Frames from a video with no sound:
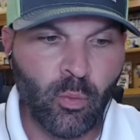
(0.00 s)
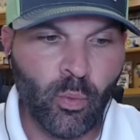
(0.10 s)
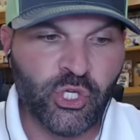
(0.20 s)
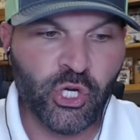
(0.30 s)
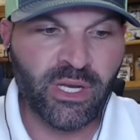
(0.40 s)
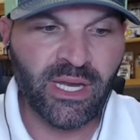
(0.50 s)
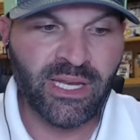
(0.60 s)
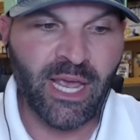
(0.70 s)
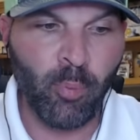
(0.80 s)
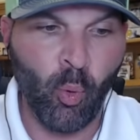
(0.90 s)
We shouldn't need
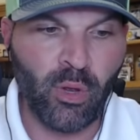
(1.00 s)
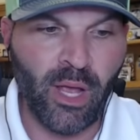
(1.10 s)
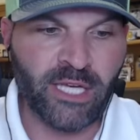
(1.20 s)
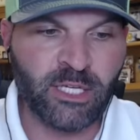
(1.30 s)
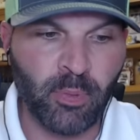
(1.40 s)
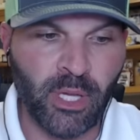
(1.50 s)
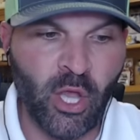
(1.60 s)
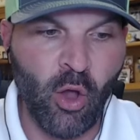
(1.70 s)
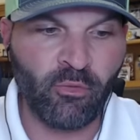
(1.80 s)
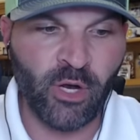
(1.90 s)
to get portal guys to
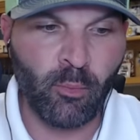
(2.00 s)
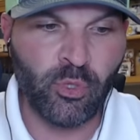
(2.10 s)
play over him.